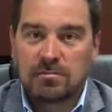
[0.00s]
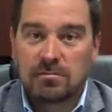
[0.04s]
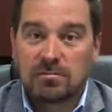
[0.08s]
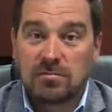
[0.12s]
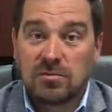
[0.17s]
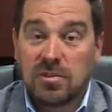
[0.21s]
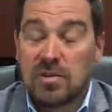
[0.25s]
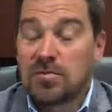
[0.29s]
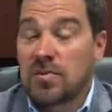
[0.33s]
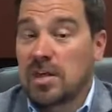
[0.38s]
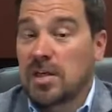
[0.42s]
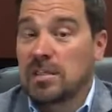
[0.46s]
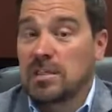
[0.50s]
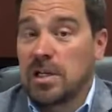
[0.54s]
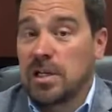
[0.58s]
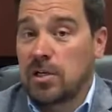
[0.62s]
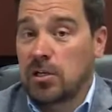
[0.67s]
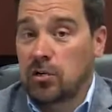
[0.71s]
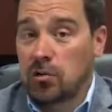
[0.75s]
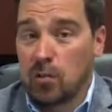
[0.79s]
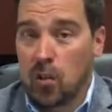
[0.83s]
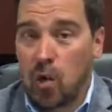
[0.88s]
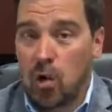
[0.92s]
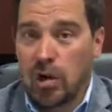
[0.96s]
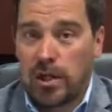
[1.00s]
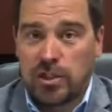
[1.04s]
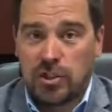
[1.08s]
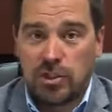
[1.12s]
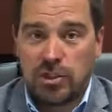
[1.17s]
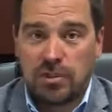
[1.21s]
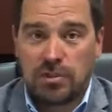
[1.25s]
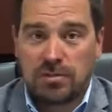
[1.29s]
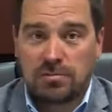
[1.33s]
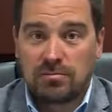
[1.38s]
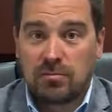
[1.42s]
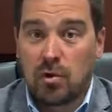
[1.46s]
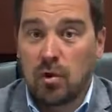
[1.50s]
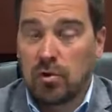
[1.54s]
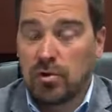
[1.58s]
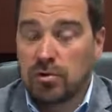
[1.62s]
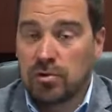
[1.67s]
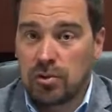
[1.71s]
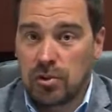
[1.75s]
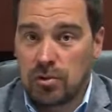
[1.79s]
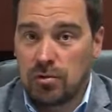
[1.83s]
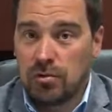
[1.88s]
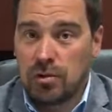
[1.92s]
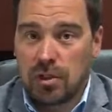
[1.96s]
So things like your mortgages or your
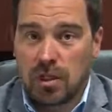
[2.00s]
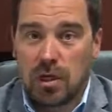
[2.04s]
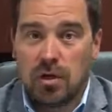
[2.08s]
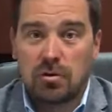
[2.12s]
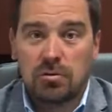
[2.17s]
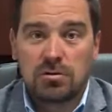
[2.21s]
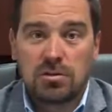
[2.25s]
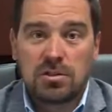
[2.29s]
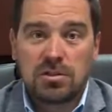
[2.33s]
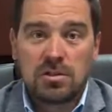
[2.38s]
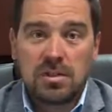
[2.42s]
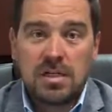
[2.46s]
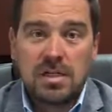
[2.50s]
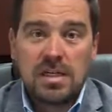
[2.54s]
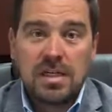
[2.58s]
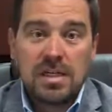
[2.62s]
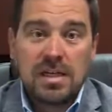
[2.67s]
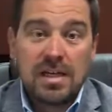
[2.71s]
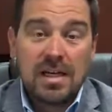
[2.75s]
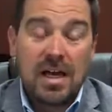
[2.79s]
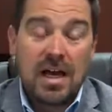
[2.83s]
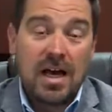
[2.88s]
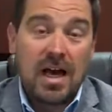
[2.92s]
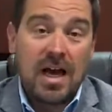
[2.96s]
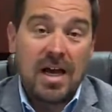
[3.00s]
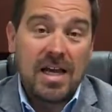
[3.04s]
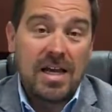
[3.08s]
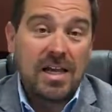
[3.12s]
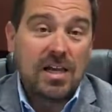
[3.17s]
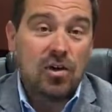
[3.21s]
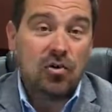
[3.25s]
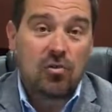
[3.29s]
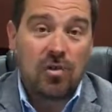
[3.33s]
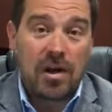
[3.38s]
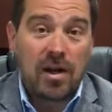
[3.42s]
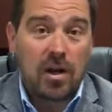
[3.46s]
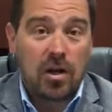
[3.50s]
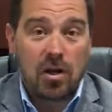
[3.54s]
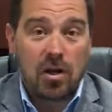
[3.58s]
student loans, any credit